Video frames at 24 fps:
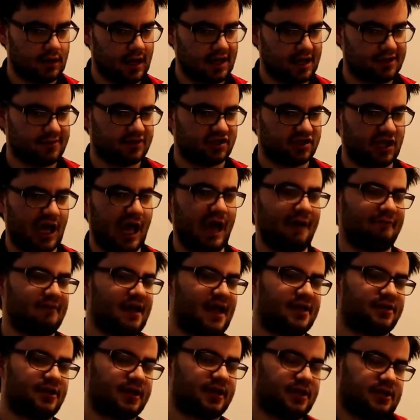As much as I
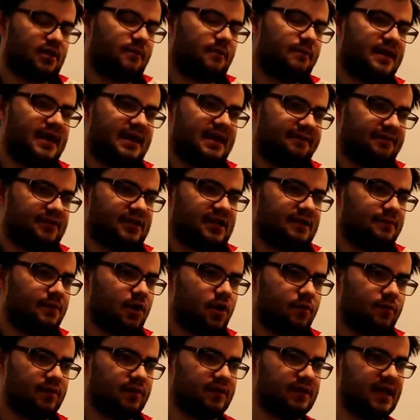haven't had like an epiphany
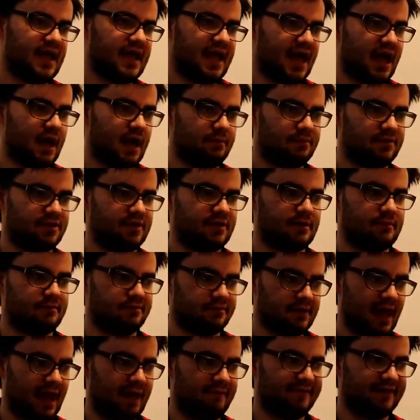moment yet, I'm
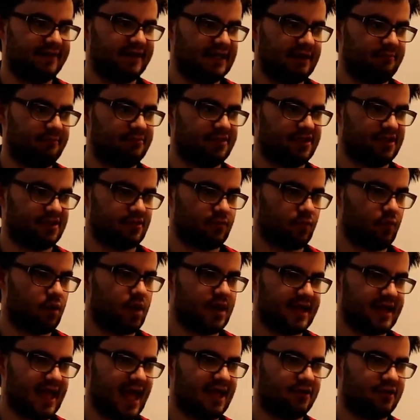having glimpses of
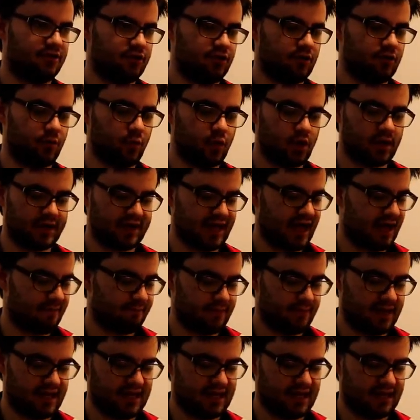what I can do and what I
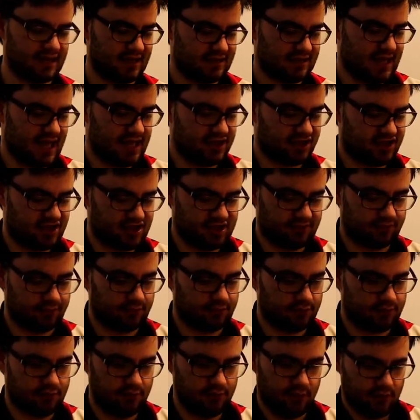can be, and that's just
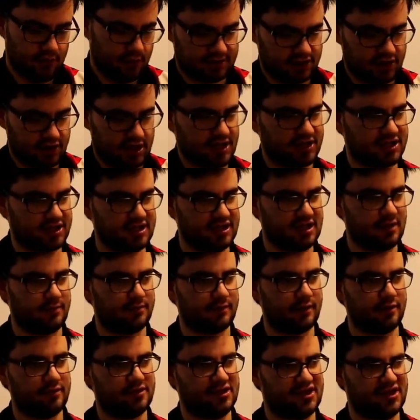through trusting the
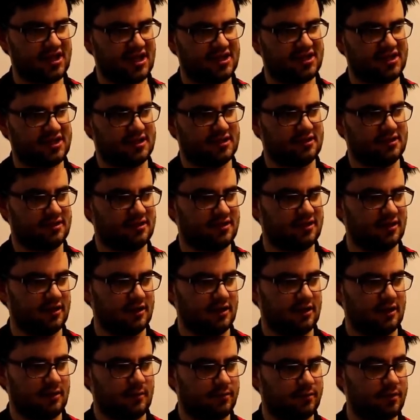process and
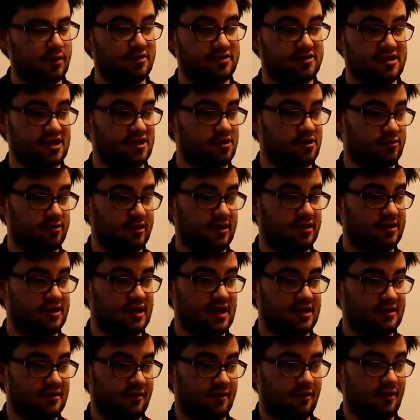
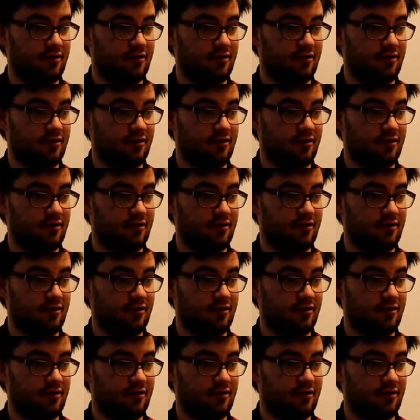process-orientated